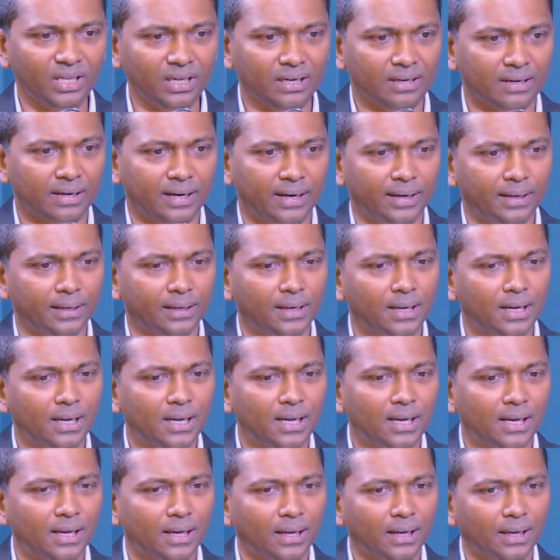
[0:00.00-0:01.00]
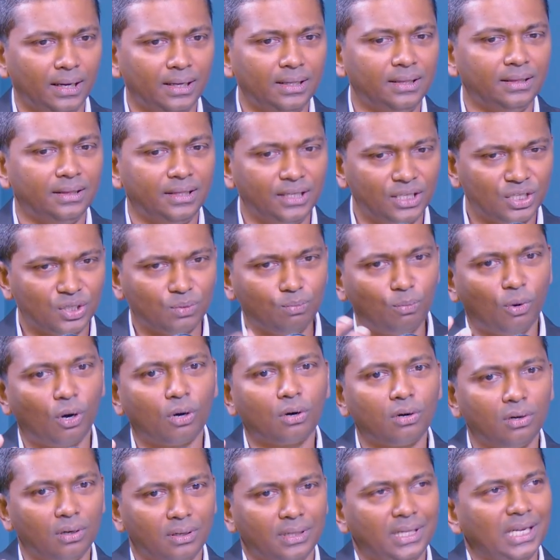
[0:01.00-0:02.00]
Right? In this
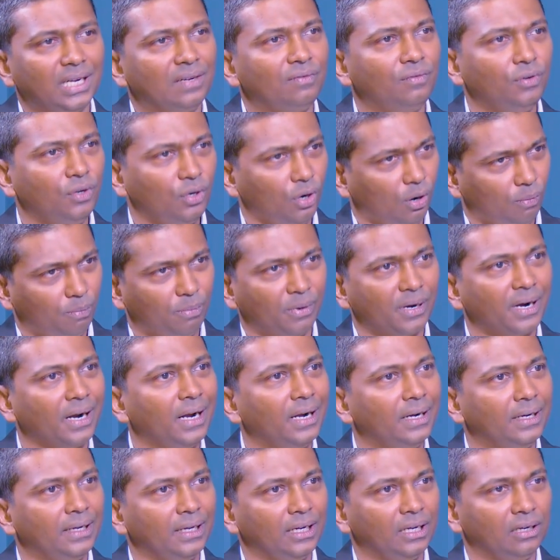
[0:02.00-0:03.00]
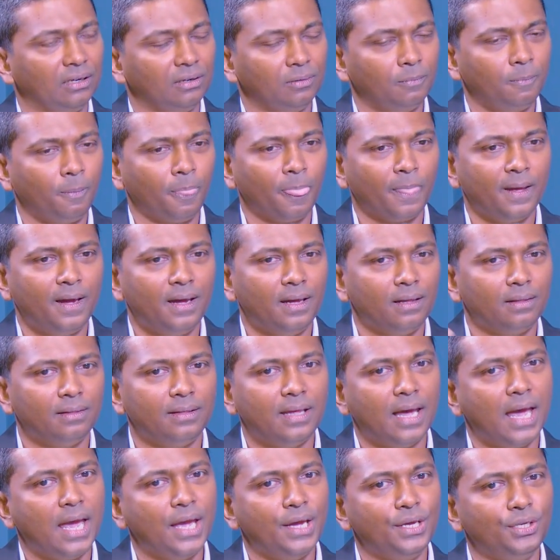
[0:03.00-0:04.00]
model that we operate in,
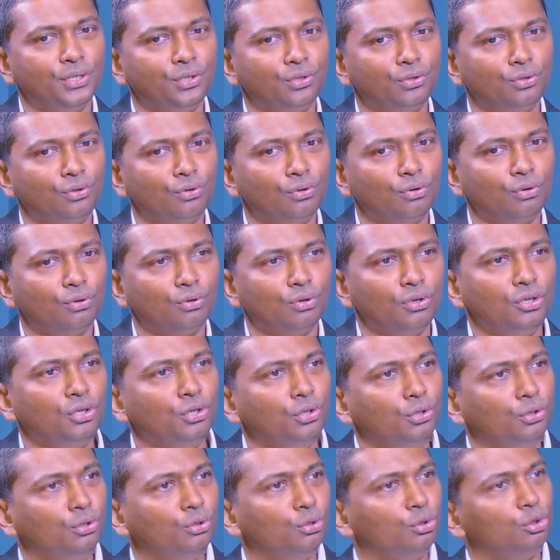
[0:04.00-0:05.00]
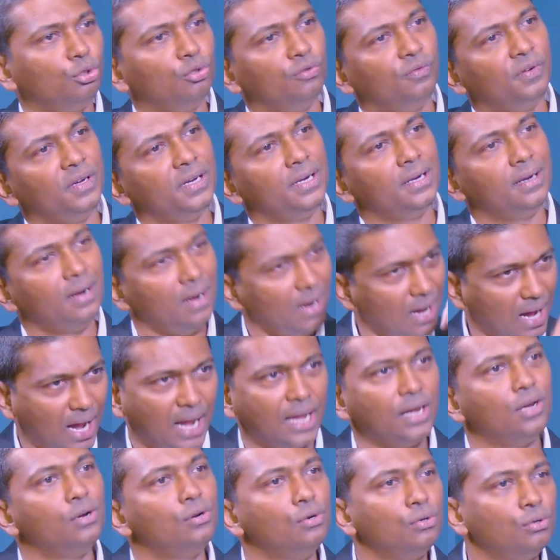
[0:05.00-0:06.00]
there is no you win,
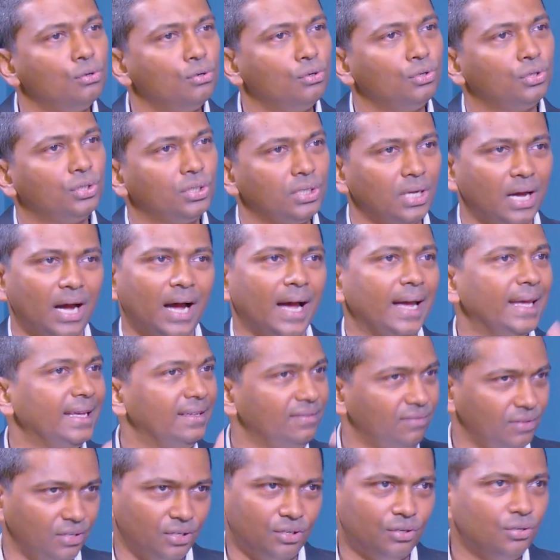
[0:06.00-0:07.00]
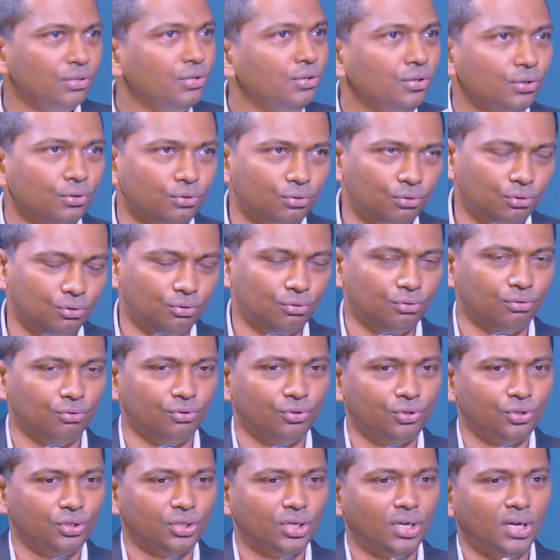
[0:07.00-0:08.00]
I lose, I win, you
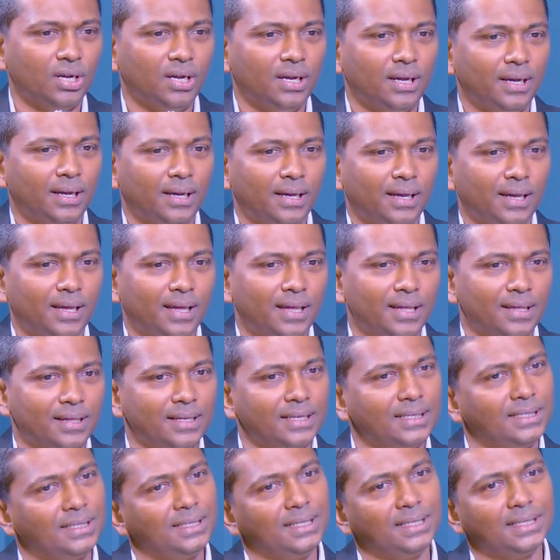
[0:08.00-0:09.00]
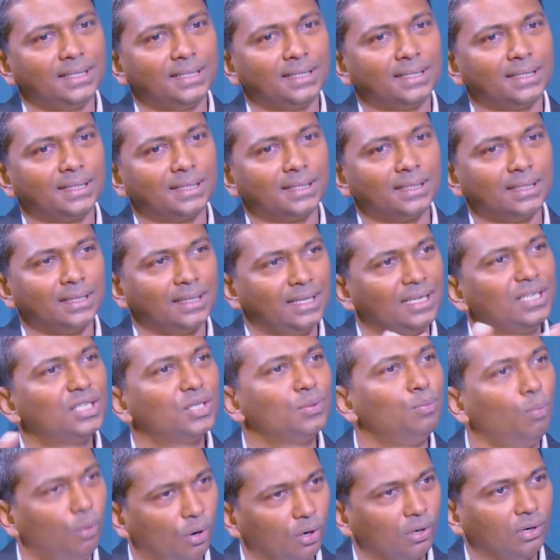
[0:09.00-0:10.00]
lose.
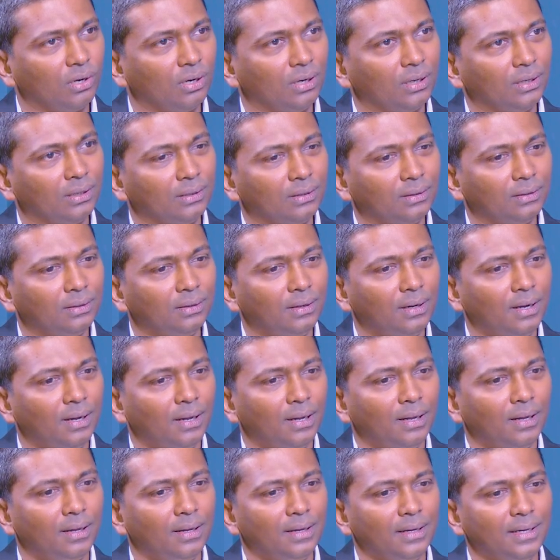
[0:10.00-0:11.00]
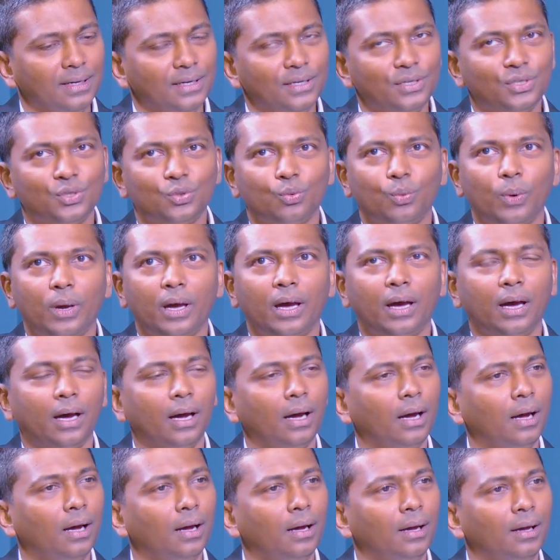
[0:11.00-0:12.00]
This model is
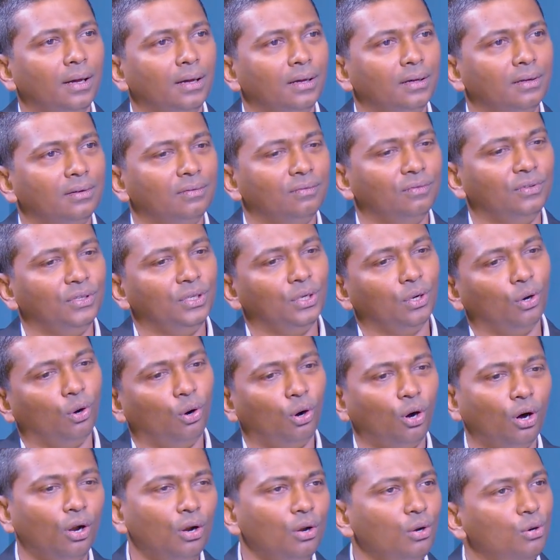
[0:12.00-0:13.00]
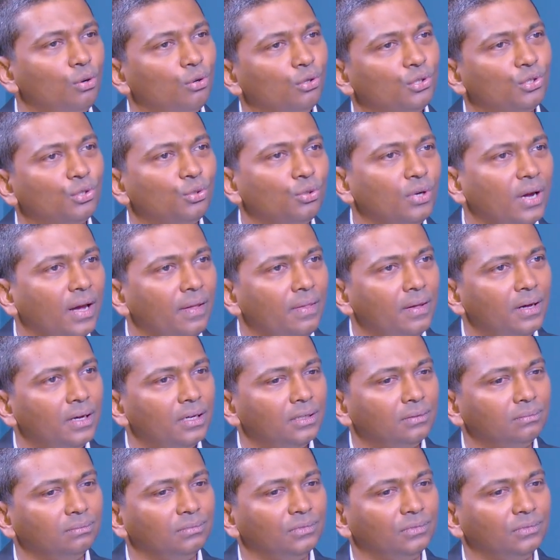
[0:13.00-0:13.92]
where we all lose together